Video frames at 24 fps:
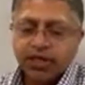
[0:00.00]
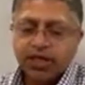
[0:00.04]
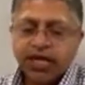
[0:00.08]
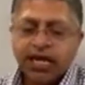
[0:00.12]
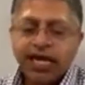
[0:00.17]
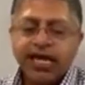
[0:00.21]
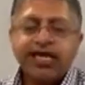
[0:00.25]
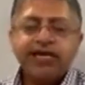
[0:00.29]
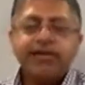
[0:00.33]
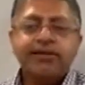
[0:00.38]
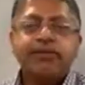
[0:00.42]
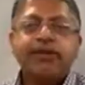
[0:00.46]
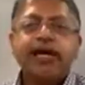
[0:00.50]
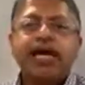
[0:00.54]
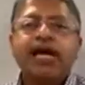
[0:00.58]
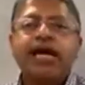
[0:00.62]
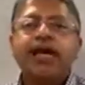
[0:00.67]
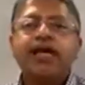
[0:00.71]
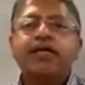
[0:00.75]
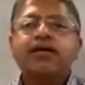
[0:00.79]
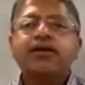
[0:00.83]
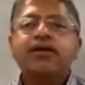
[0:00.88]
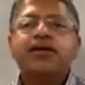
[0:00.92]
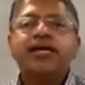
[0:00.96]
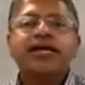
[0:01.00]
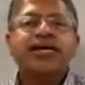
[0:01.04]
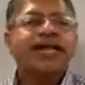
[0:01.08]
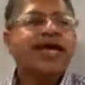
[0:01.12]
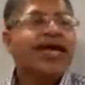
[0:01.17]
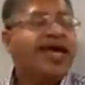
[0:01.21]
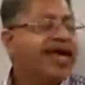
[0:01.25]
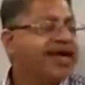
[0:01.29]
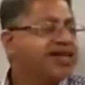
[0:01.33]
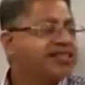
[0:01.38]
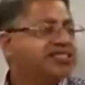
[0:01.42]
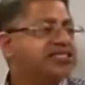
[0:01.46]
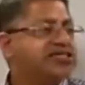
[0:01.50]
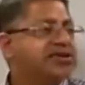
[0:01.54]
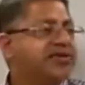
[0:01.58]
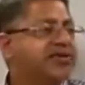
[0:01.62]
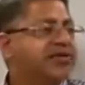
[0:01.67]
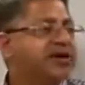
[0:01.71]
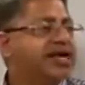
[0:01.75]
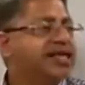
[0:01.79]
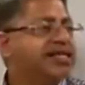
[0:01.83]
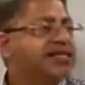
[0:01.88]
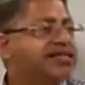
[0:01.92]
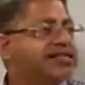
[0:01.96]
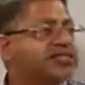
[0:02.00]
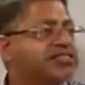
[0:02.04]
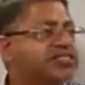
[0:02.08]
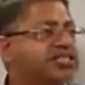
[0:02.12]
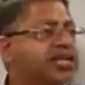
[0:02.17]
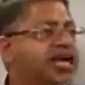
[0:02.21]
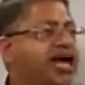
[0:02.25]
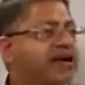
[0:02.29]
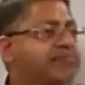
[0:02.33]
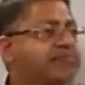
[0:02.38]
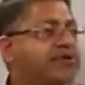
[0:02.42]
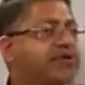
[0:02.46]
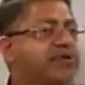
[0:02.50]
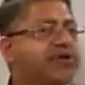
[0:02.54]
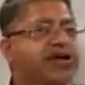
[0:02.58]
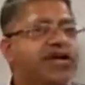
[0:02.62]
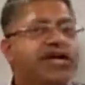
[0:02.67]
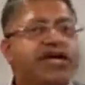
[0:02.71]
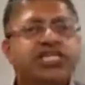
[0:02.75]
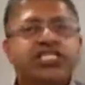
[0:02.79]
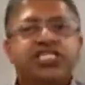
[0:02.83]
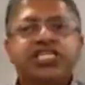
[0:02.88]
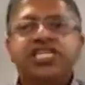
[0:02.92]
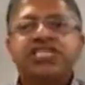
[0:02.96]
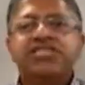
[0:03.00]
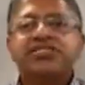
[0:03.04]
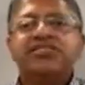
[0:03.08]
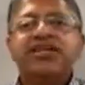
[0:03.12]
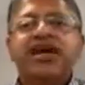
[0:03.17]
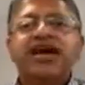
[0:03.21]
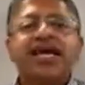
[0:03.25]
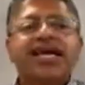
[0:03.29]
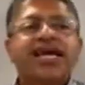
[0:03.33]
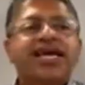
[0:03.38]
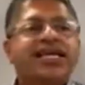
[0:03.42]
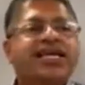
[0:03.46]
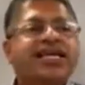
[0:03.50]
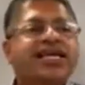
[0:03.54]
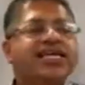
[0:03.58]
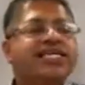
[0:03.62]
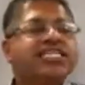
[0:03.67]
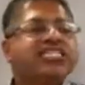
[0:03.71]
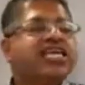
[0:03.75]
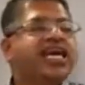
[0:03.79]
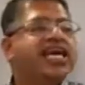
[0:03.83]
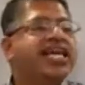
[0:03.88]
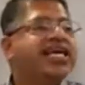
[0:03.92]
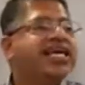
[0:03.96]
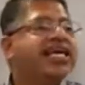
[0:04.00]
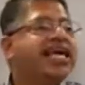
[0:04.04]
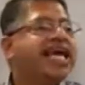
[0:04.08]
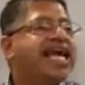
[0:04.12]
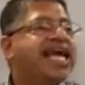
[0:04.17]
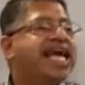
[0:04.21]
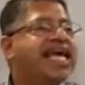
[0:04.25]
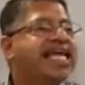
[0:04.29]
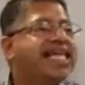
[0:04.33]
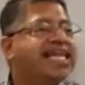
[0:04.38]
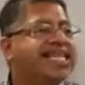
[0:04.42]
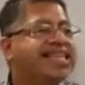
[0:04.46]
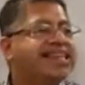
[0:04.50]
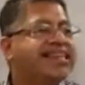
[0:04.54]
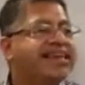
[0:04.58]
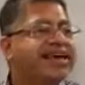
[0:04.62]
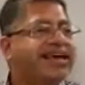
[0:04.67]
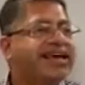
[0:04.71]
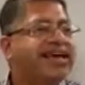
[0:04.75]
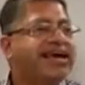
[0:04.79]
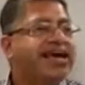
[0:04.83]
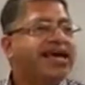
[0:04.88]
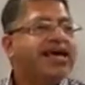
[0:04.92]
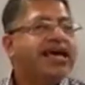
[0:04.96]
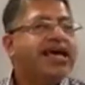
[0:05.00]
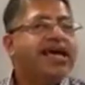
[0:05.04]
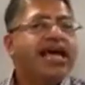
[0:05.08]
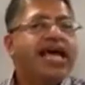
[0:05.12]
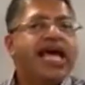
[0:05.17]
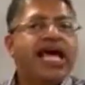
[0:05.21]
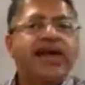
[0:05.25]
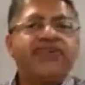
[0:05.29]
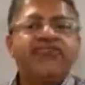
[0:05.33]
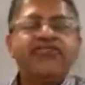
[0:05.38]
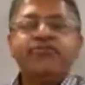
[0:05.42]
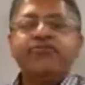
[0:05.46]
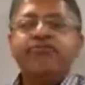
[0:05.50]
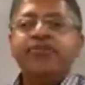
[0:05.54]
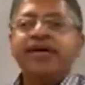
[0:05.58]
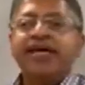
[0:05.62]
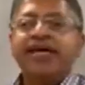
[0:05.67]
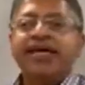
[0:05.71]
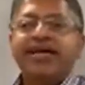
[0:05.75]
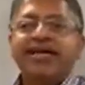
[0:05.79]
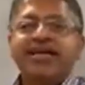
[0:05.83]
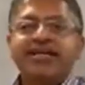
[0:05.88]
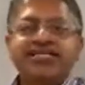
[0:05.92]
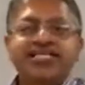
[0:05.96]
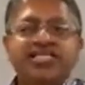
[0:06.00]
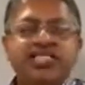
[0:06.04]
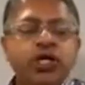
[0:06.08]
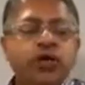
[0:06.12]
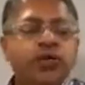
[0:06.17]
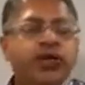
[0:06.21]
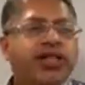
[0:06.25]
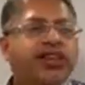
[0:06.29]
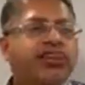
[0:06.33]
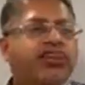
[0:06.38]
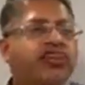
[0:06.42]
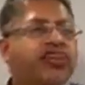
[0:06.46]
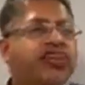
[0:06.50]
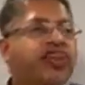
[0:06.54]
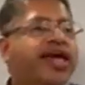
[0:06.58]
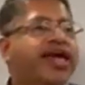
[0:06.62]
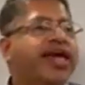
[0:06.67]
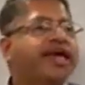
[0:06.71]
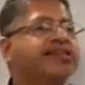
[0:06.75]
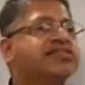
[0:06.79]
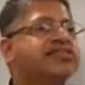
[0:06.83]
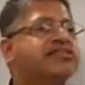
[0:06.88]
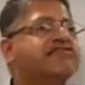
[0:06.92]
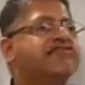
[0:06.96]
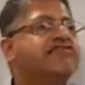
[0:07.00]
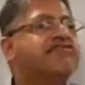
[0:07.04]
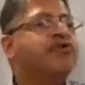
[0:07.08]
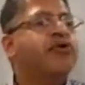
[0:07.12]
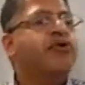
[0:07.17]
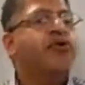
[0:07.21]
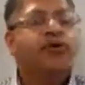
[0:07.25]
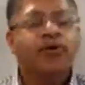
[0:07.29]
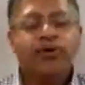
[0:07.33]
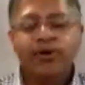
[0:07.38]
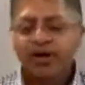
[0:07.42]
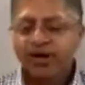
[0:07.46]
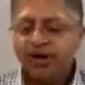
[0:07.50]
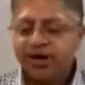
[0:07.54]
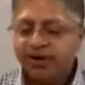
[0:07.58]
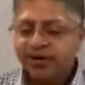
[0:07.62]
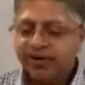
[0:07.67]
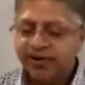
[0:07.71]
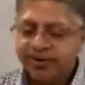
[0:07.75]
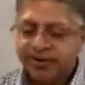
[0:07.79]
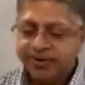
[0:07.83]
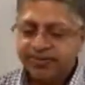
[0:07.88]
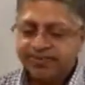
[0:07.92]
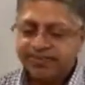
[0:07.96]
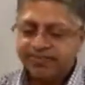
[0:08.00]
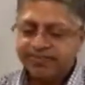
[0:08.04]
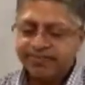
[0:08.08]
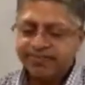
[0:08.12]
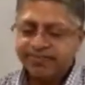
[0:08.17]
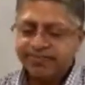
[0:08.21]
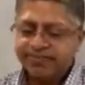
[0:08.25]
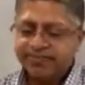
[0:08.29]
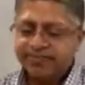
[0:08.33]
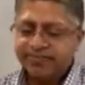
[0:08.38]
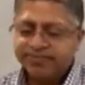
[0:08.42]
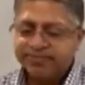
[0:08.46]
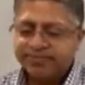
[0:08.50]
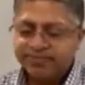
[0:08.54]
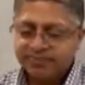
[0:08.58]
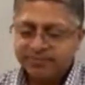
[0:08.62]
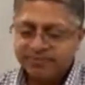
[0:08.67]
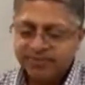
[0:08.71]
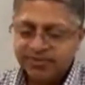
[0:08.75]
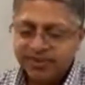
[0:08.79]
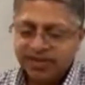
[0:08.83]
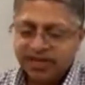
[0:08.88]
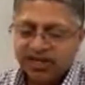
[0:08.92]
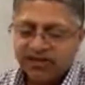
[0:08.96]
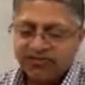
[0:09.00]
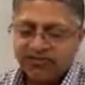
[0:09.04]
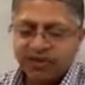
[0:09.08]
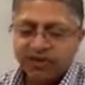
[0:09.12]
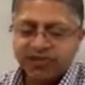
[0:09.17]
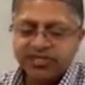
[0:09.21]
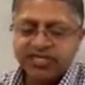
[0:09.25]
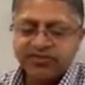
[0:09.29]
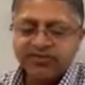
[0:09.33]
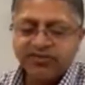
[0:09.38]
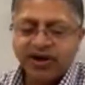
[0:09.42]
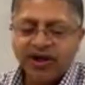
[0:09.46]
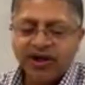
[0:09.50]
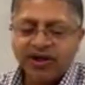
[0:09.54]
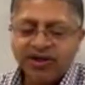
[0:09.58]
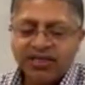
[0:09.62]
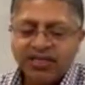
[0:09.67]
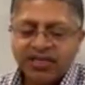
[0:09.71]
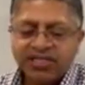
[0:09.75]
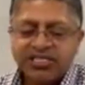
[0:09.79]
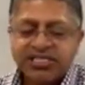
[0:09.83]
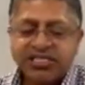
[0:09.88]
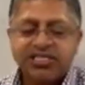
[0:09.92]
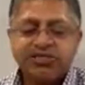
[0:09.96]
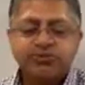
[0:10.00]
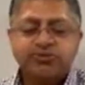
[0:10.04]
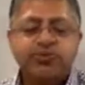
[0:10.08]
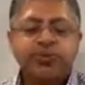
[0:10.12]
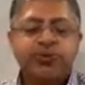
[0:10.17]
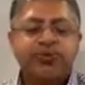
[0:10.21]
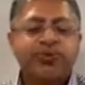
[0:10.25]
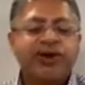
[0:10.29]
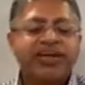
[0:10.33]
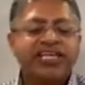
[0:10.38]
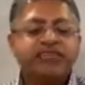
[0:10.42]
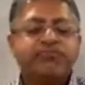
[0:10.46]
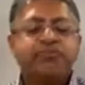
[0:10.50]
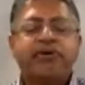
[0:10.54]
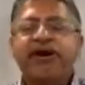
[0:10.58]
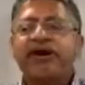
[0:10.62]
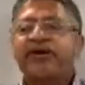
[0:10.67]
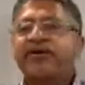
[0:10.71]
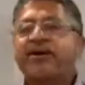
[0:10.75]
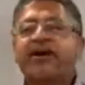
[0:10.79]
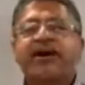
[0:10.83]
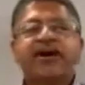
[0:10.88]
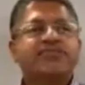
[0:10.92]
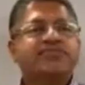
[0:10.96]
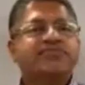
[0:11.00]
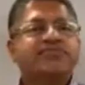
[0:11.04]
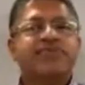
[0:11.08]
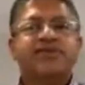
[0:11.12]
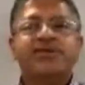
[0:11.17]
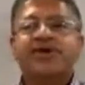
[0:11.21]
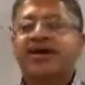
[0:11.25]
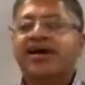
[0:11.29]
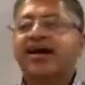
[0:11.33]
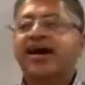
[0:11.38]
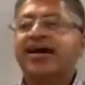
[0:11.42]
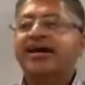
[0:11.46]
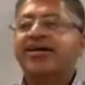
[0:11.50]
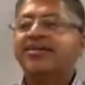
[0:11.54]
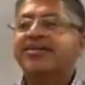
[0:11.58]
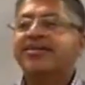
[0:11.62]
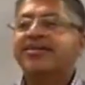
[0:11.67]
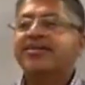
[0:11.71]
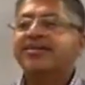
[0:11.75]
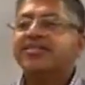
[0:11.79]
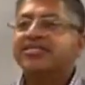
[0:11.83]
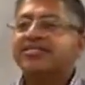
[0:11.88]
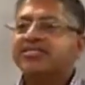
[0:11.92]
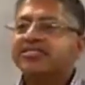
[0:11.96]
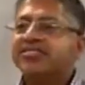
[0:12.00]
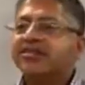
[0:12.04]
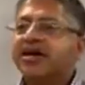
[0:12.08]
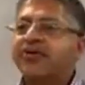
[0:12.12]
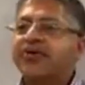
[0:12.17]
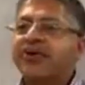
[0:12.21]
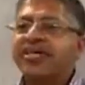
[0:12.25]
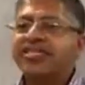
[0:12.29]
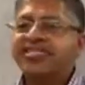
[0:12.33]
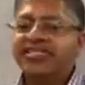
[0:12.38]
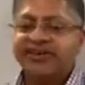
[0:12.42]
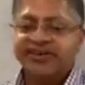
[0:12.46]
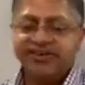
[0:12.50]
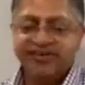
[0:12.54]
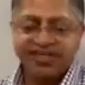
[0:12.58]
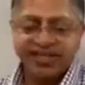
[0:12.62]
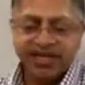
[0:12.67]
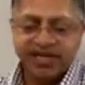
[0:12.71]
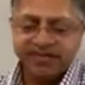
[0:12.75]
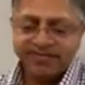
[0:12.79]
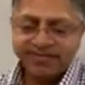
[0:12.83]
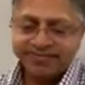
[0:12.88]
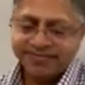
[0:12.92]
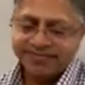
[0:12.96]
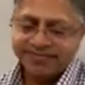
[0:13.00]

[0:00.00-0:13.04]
And look at Esther in this chapter. She's not initiating anything. Everybody is doing things for her. First of all, she's raised by her cousin Mordecai. She's not raising herself.